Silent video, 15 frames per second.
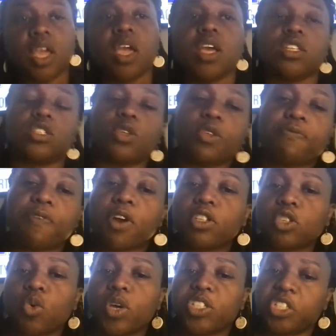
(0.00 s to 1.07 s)
So the first
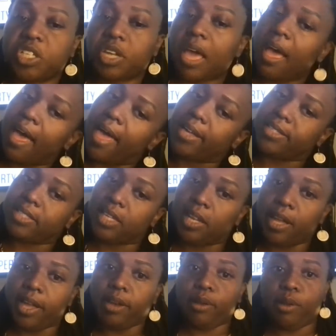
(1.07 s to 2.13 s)
question I asked the
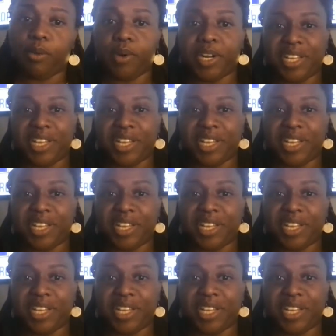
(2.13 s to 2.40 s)
landlord